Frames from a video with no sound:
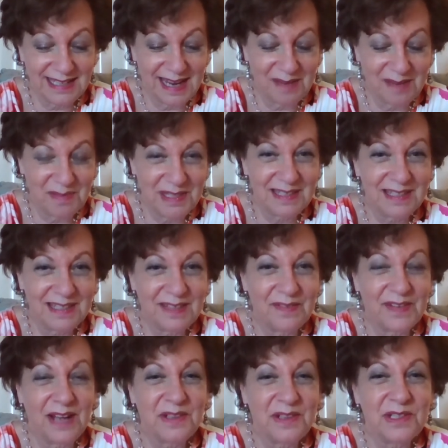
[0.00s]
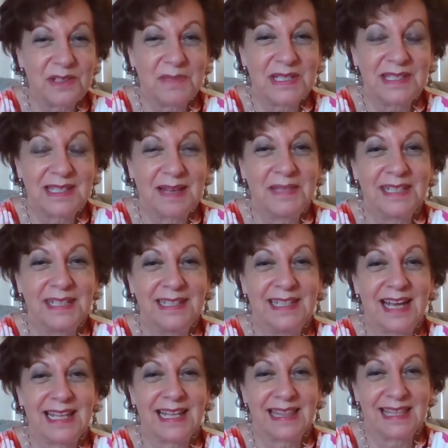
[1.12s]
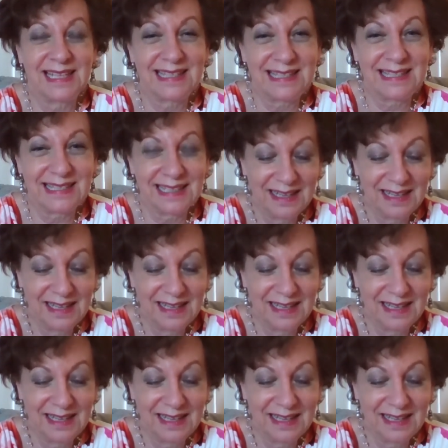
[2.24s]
Abe says the vow should be something like this.